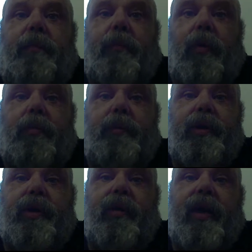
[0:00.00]
problem
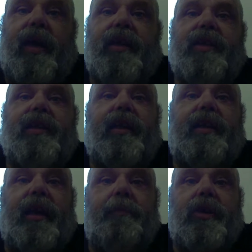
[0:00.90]
with your hands and they're
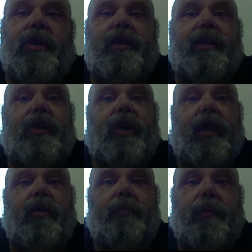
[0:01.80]
damaged and they
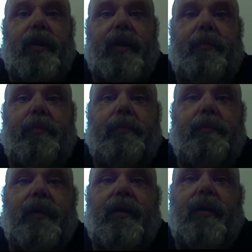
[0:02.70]
cannot pull it up,
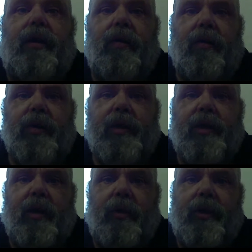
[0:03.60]
ask
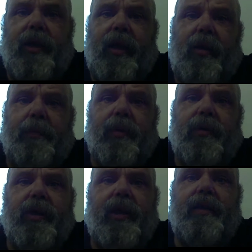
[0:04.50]
someone to help you,
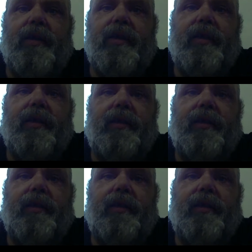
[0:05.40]
gents.